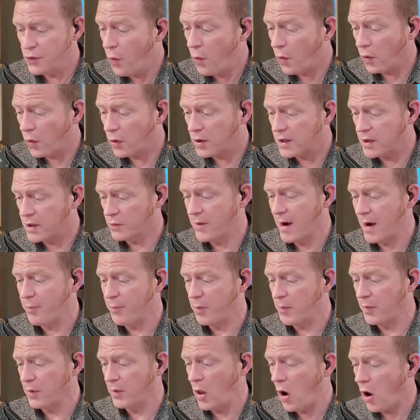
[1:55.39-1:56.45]
nor
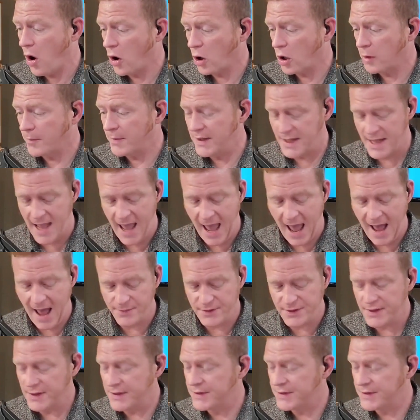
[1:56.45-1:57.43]
irreparable harm in the